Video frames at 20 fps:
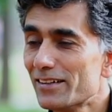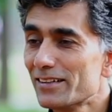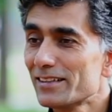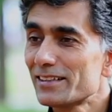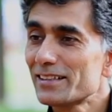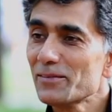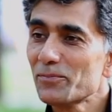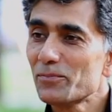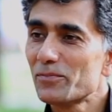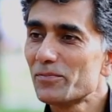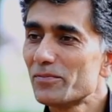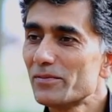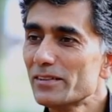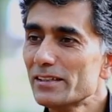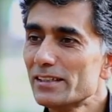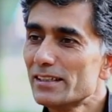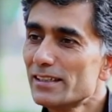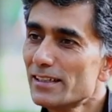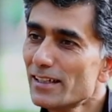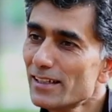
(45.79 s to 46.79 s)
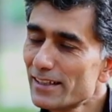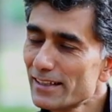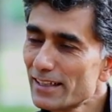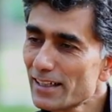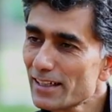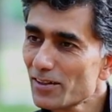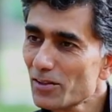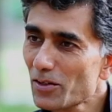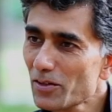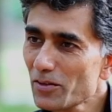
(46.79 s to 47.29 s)
see,
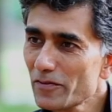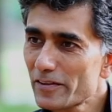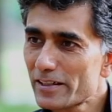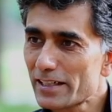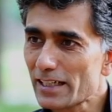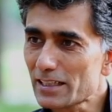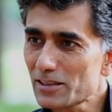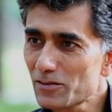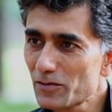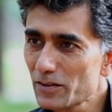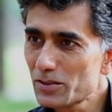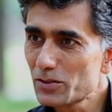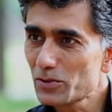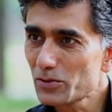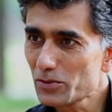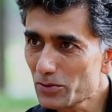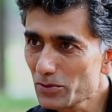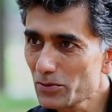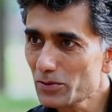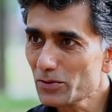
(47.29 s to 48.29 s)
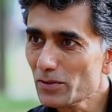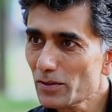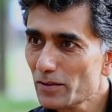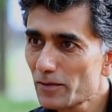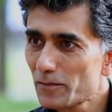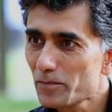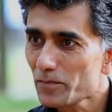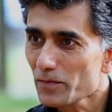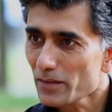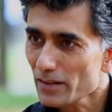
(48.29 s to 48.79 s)
there are a lot of treks which you do
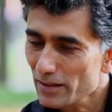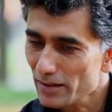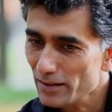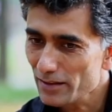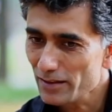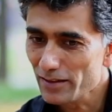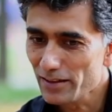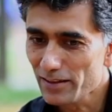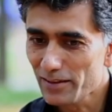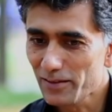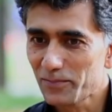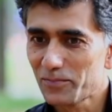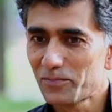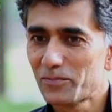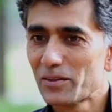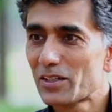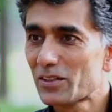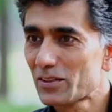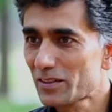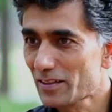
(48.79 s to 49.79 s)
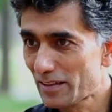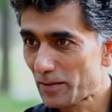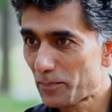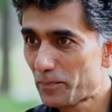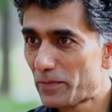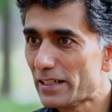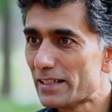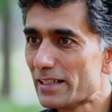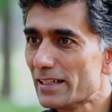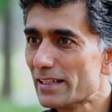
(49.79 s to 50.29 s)
because of the
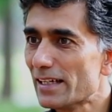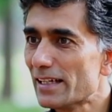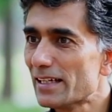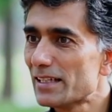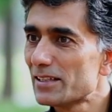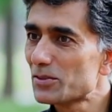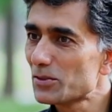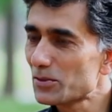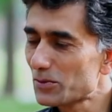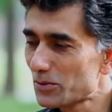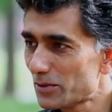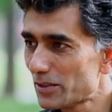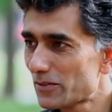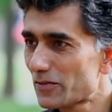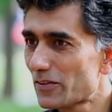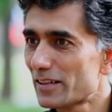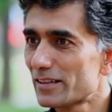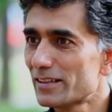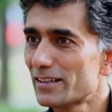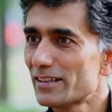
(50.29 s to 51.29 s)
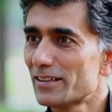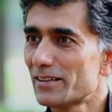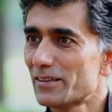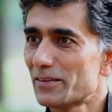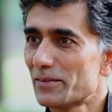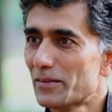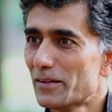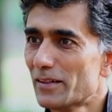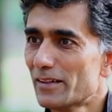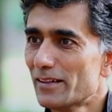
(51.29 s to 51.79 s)
prettiness. You do it for
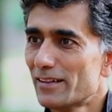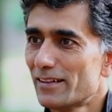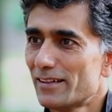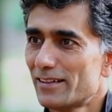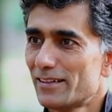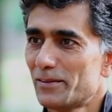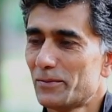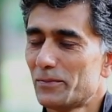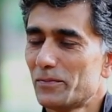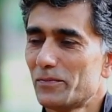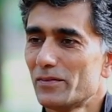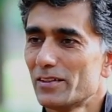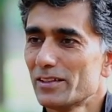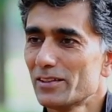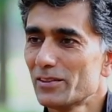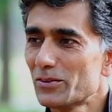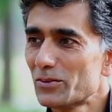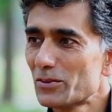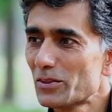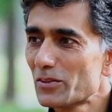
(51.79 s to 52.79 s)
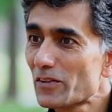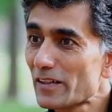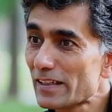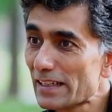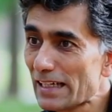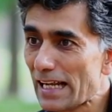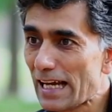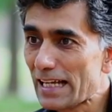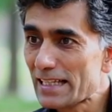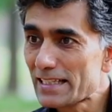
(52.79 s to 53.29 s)
the
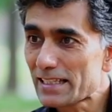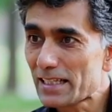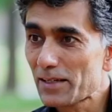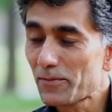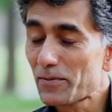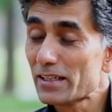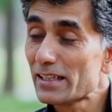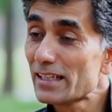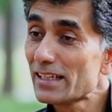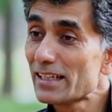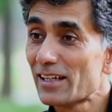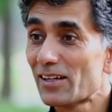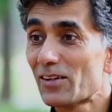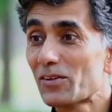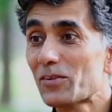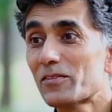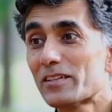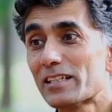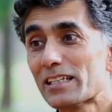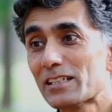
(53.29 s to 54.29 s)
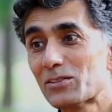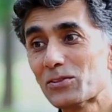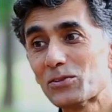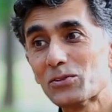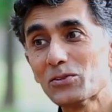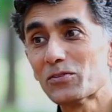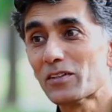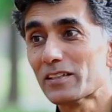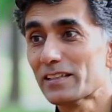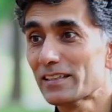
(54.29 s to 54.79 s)
landscape, and then a lot of treks you
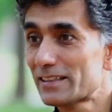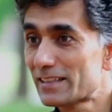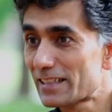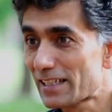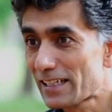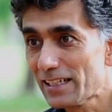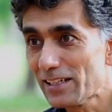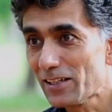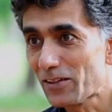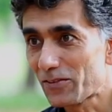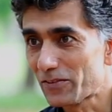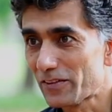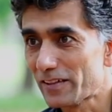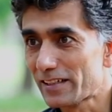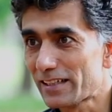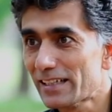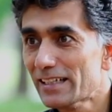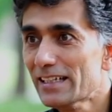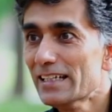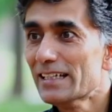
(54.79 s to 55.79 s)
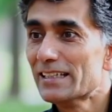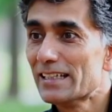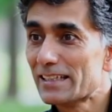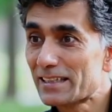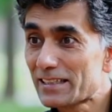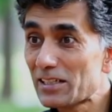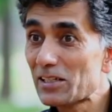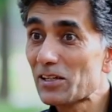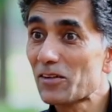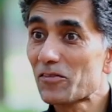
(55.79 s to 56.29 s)
do for the thrill of it, the
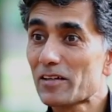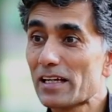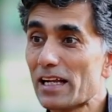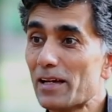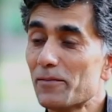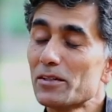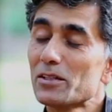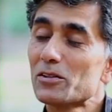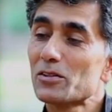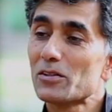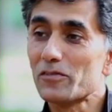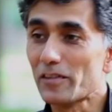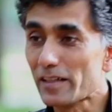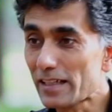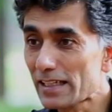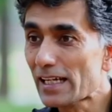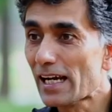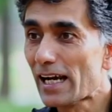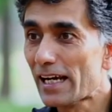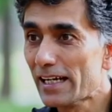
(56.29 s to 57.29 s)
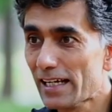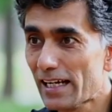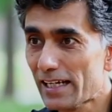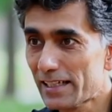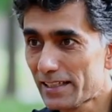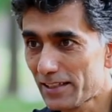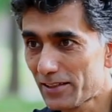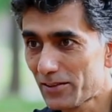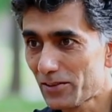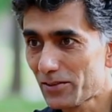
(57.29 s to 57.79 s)
thrill of climbing to a very high
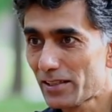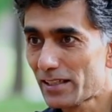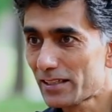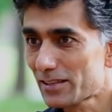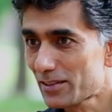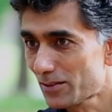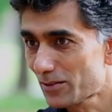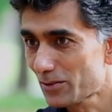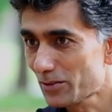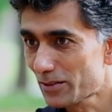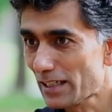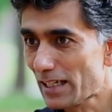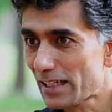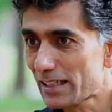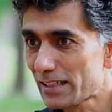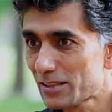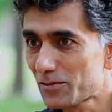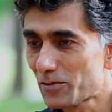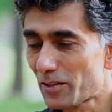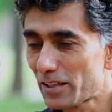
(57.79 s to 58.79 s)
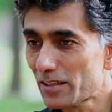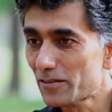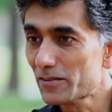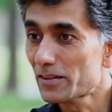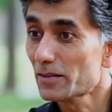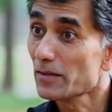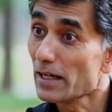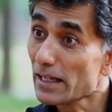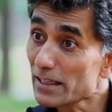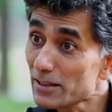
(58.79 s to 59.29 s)
altitude, and Stok Kangri is one of
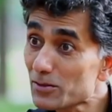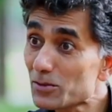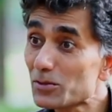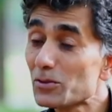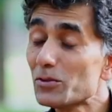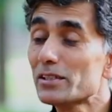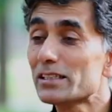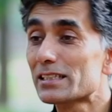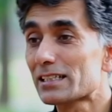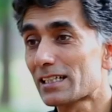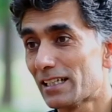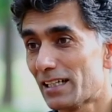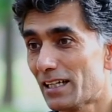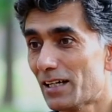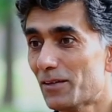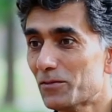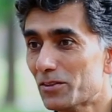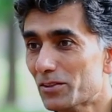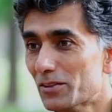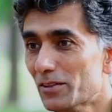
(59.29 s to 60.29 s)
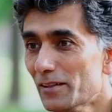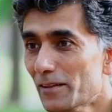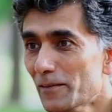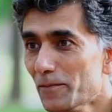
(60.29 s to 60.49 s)
them, and so is Kanamo.